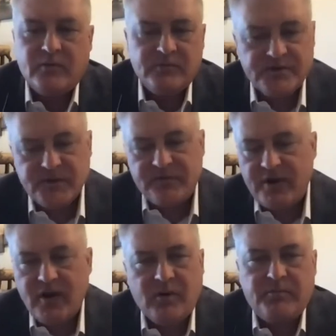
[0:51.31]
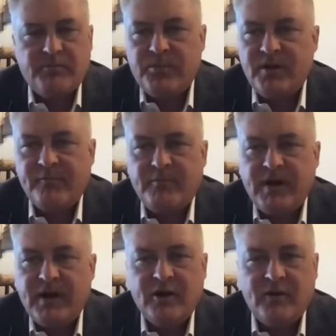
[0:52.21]
Just a very quick, brief
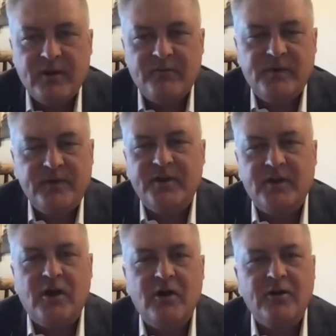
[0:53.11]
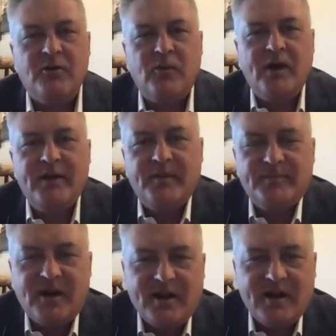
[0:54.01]
bio. I know if we get a lawyer wound up
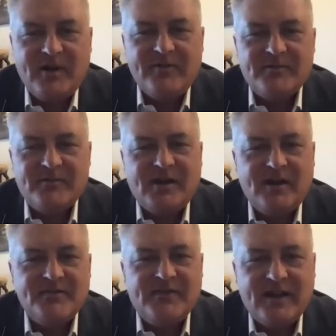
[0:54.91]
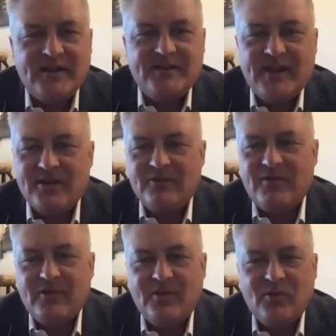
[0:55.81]
talking about themselves, that could take
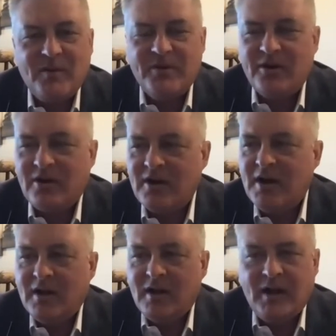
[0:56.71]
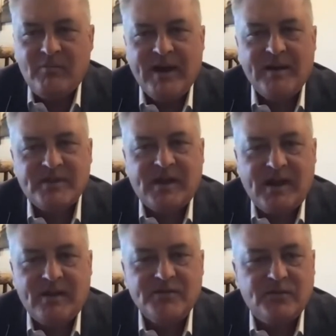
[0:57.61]
over the whole webinar. My name's
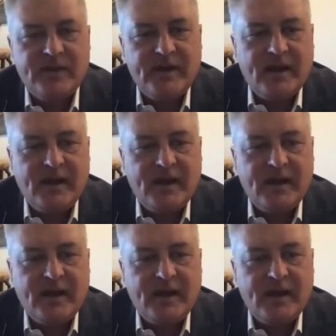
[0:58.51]
Kyle Sweet.